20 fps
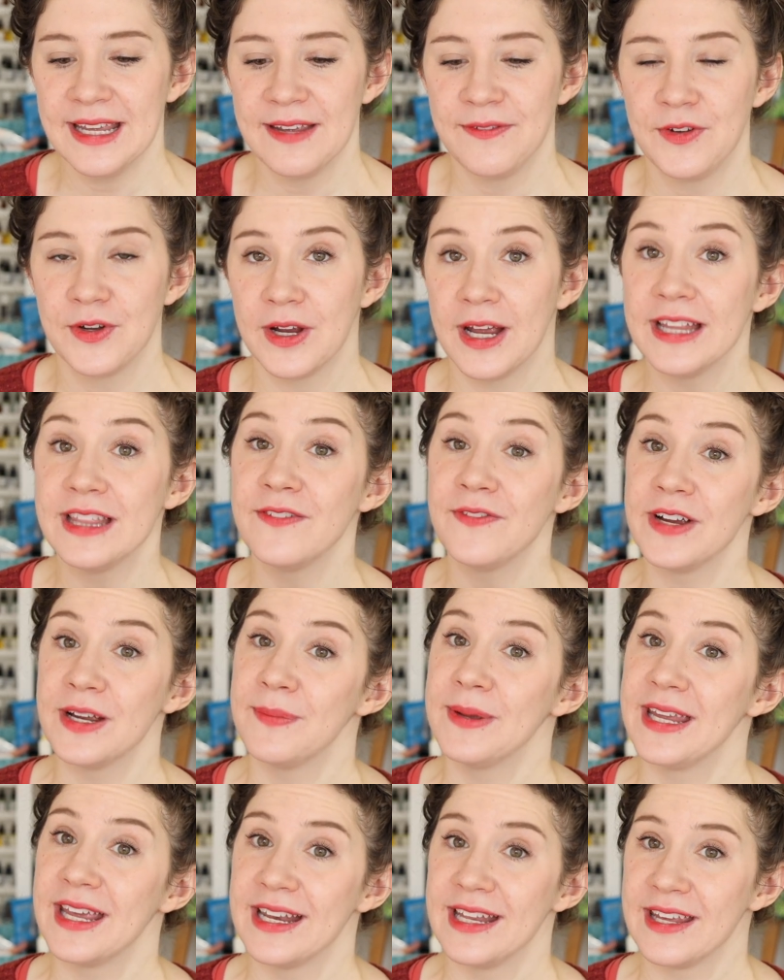if you're at the very
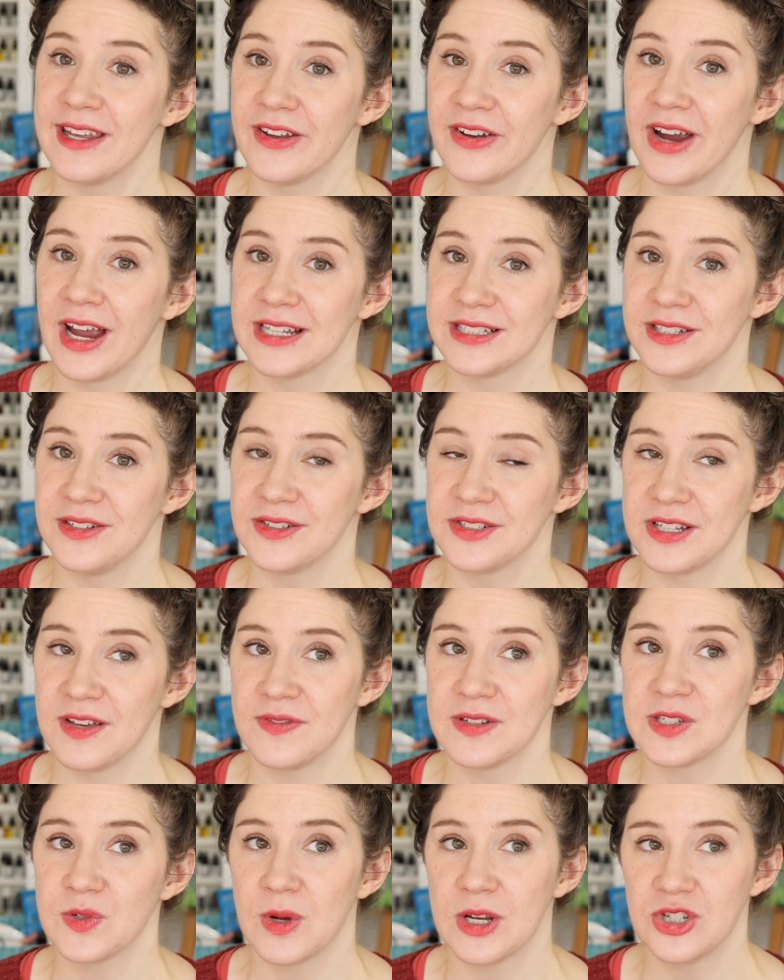beginning and you're asking yourself
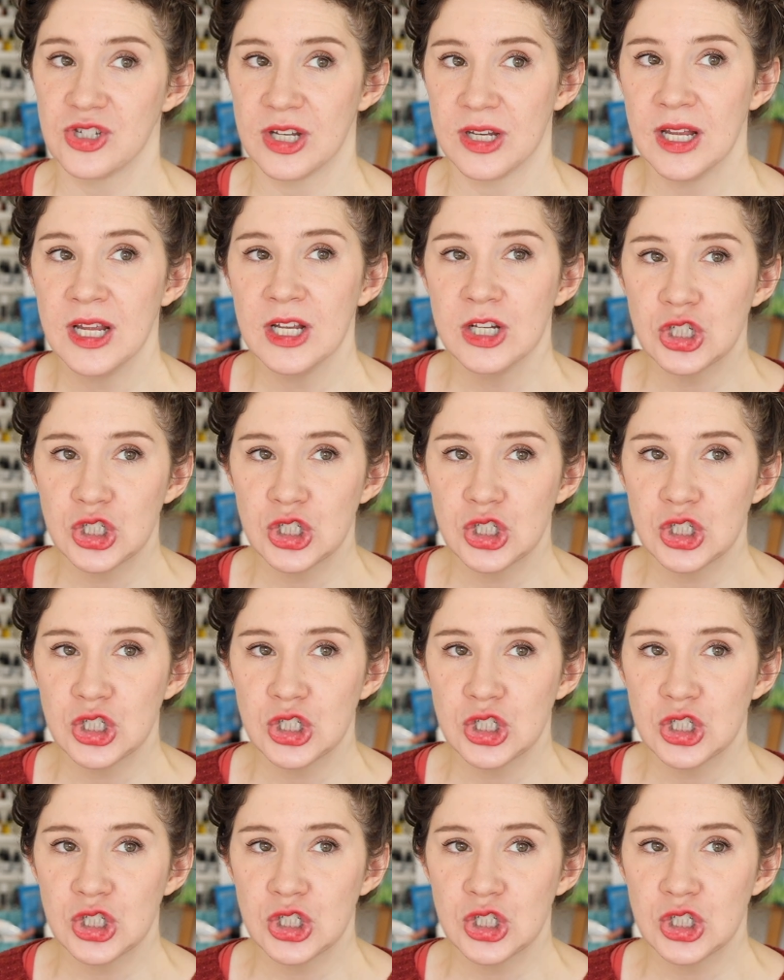this question,